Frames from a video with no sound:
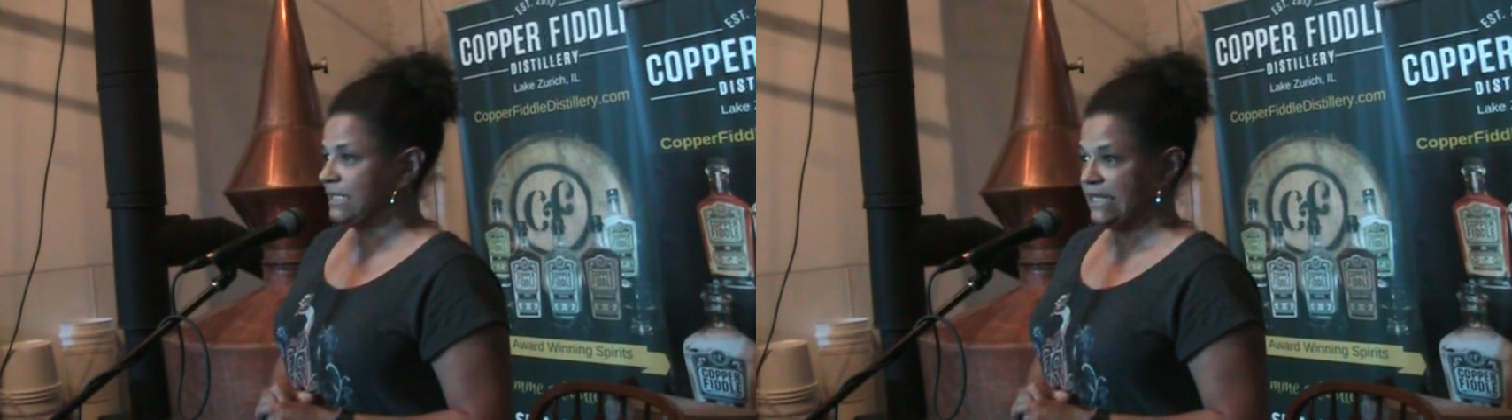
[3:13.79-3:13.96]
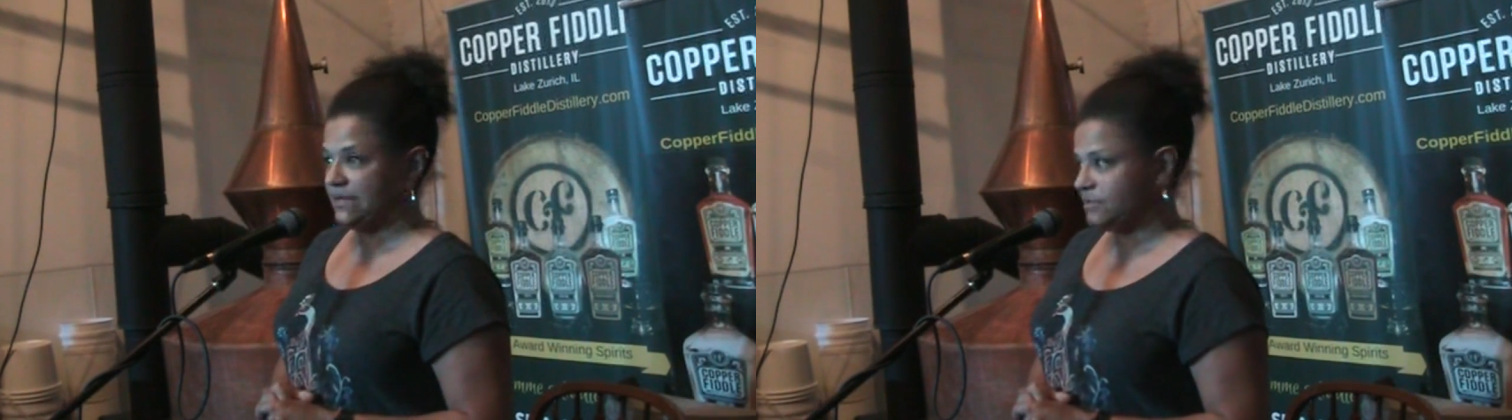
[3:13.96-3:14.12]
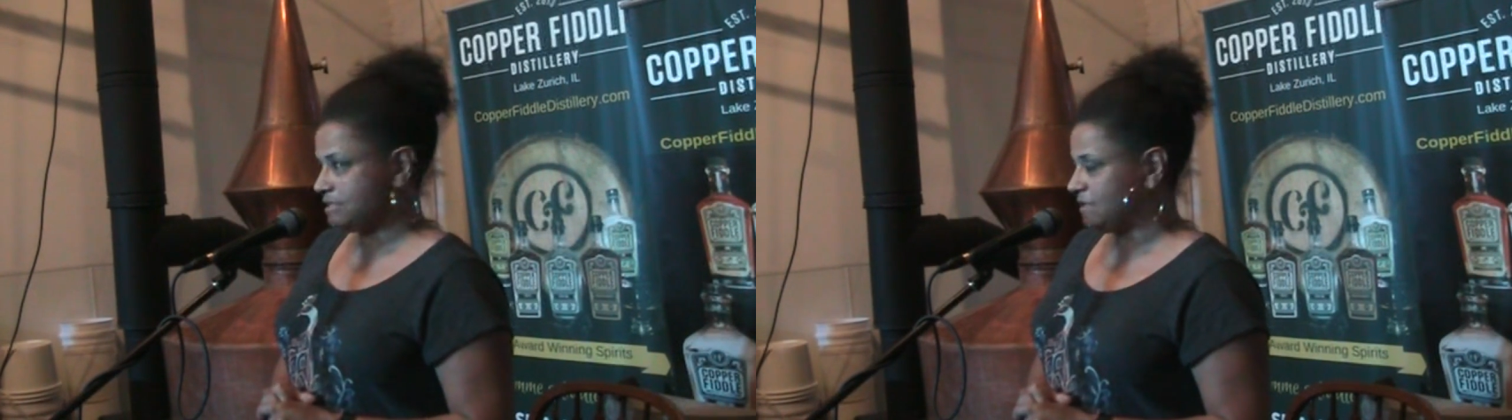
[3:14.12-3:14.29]

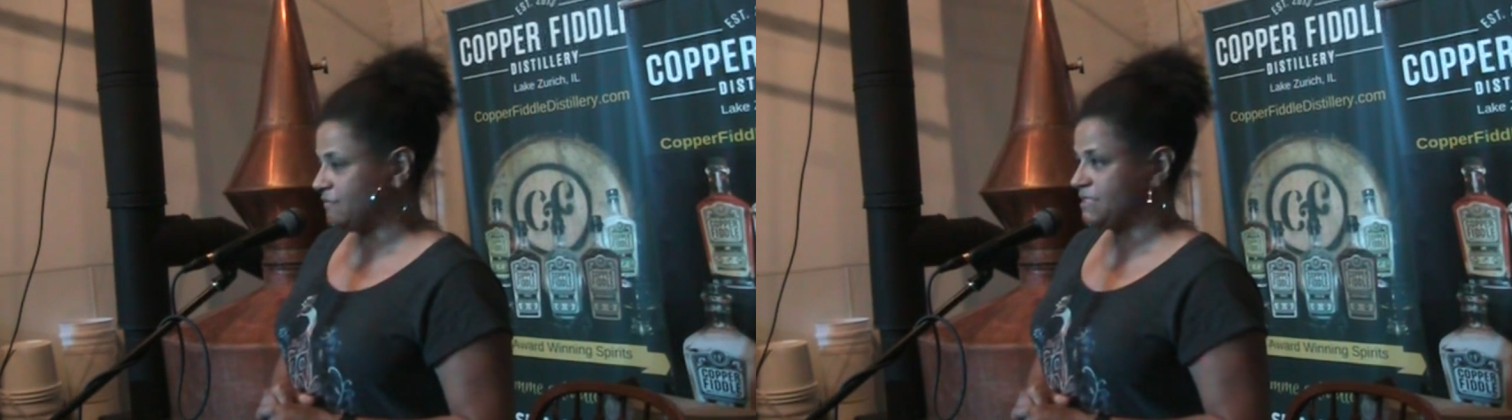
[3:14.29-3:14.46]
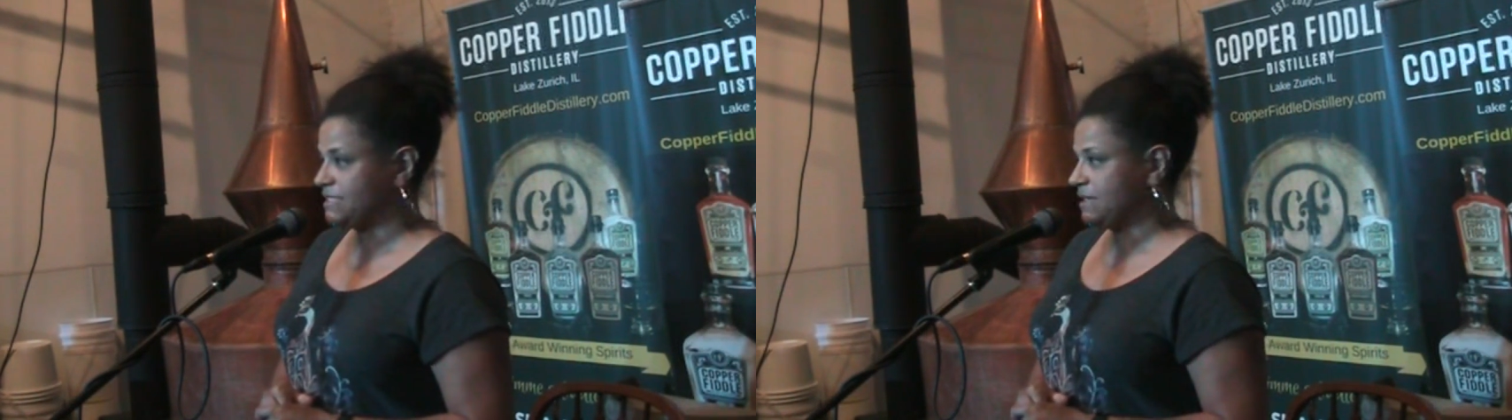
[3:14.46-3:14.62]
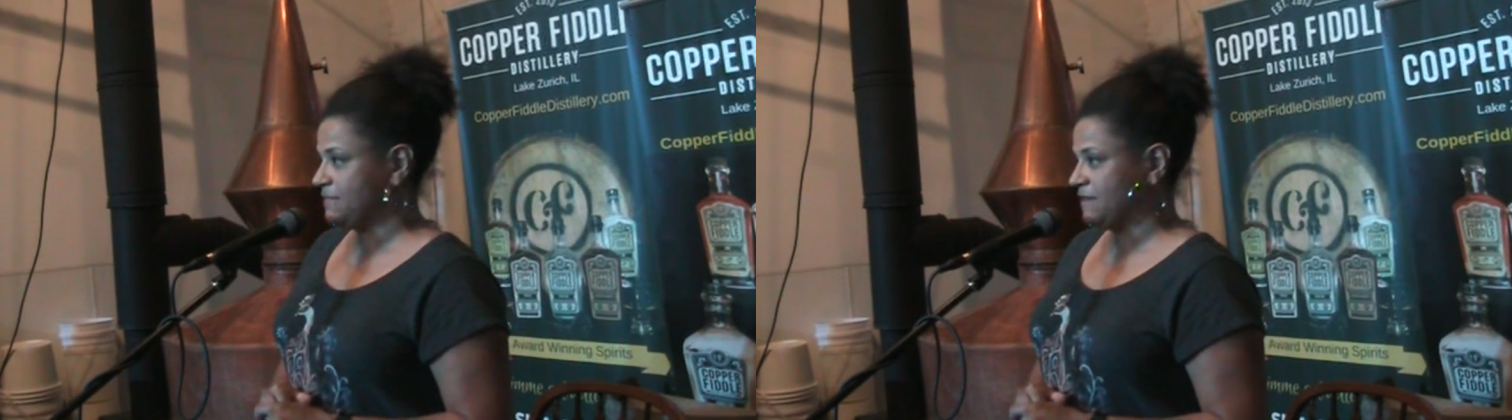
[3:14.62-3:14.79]
he was never the
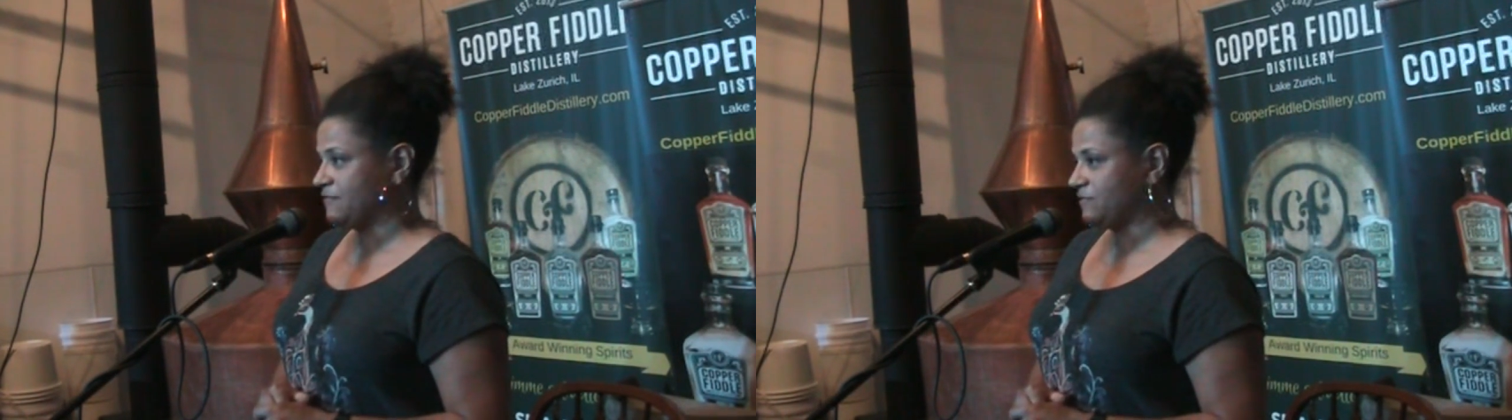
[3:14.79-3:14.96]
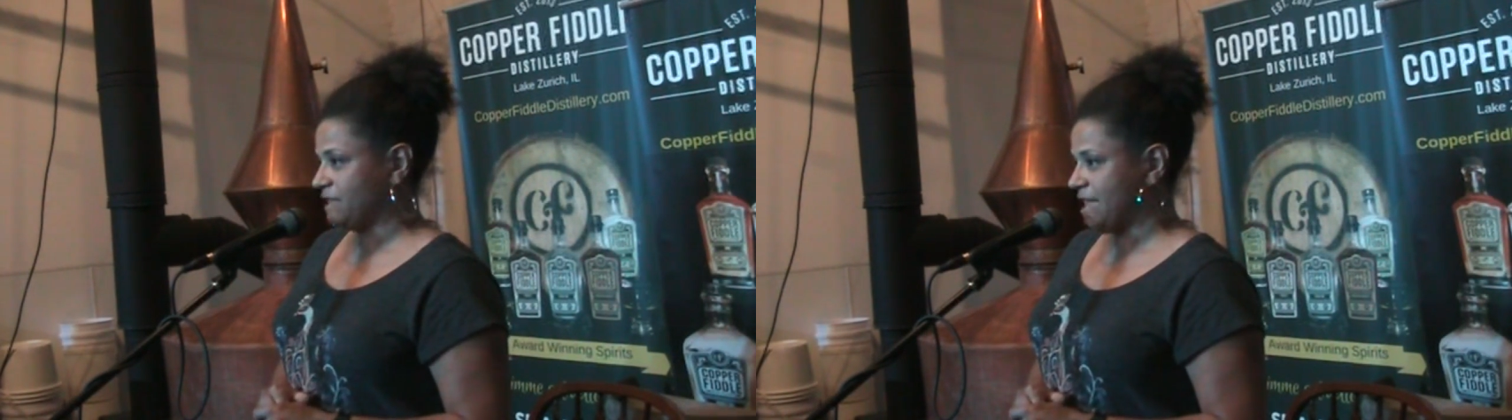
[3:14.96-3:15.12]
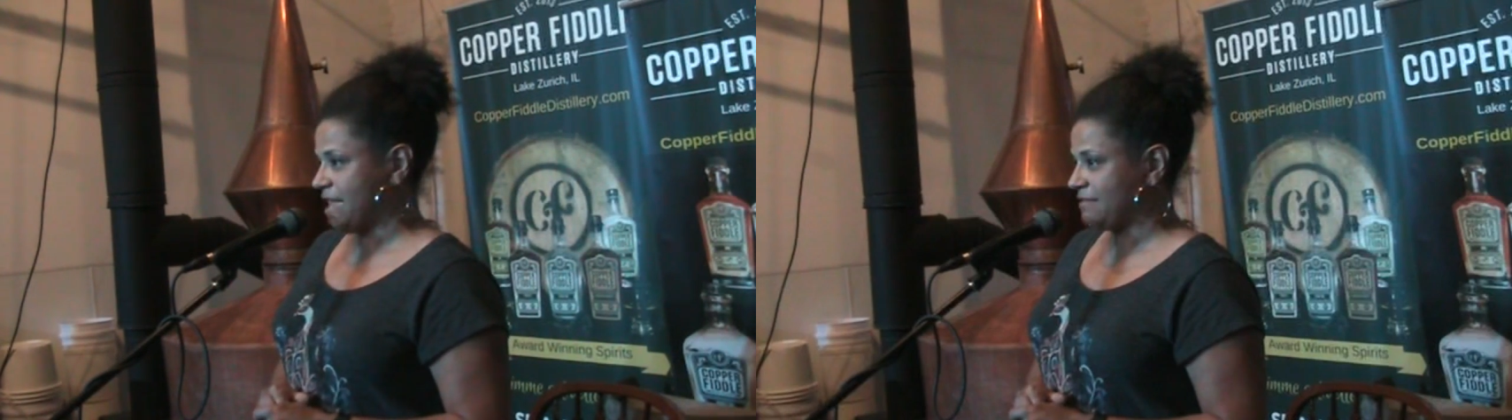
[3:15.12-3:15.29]
same after
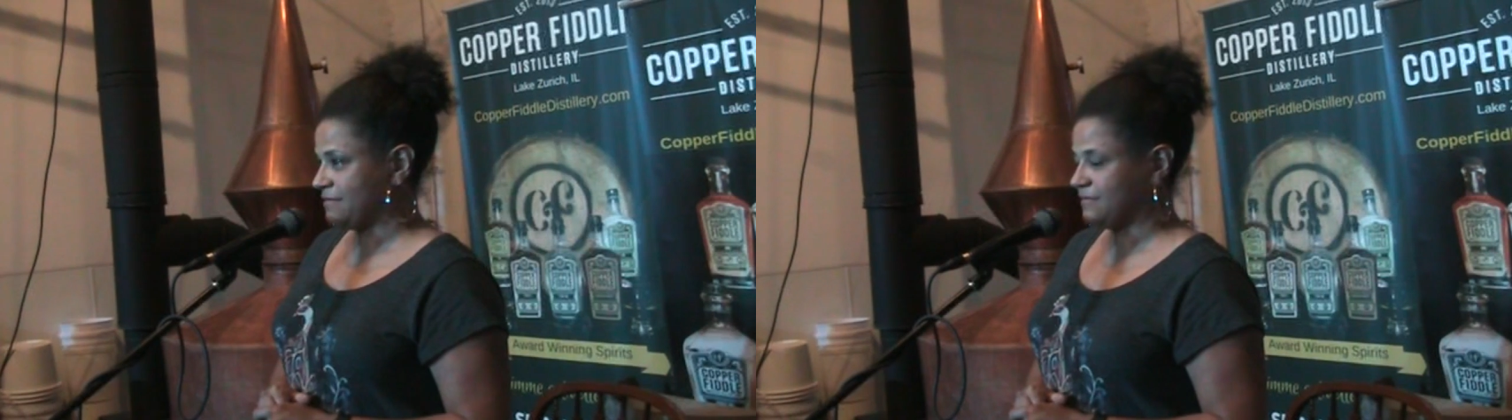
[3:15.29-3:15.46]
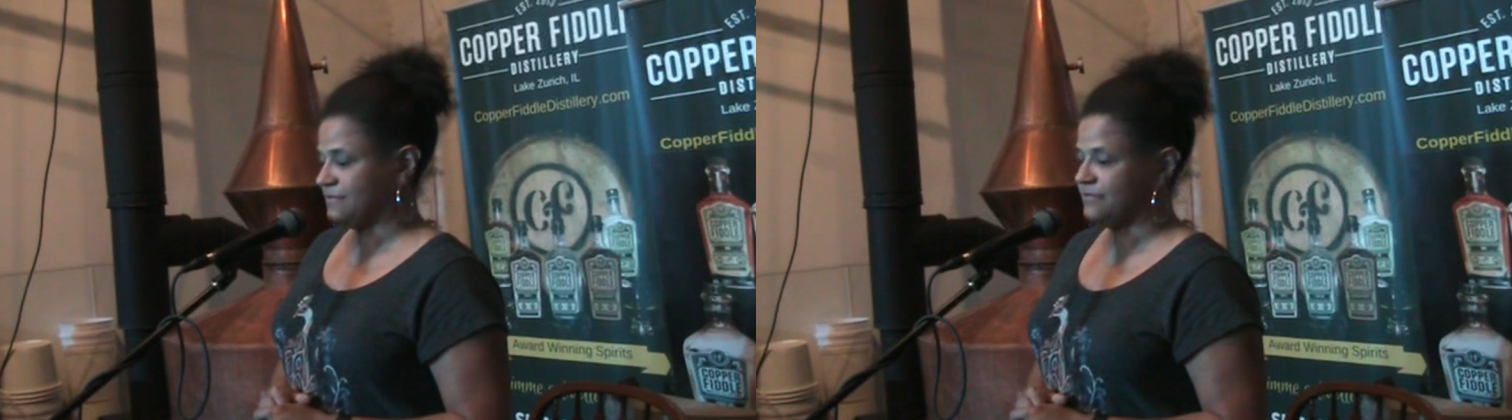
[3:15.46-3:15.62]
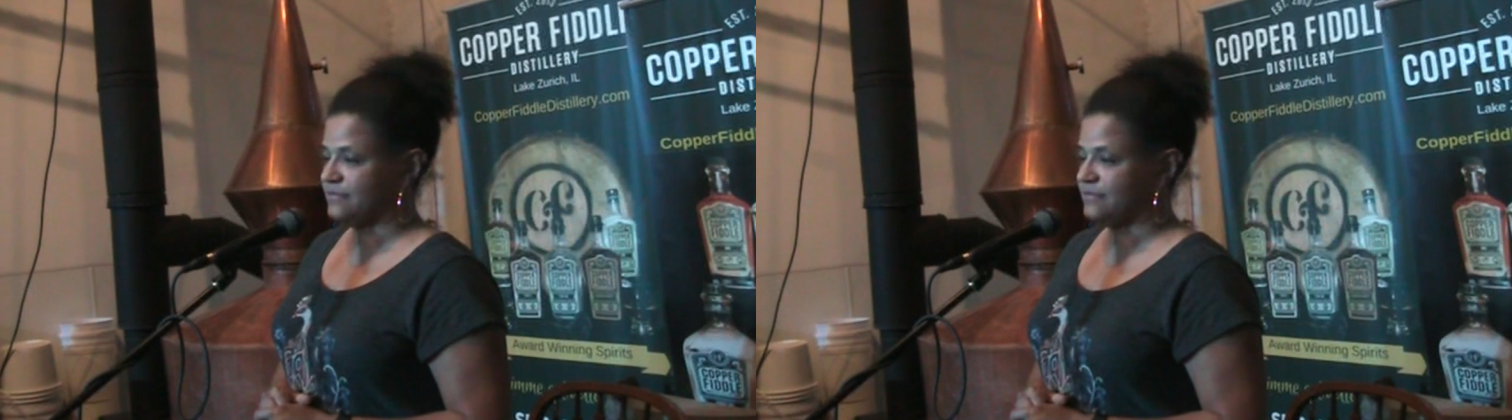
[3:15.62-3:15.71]
that.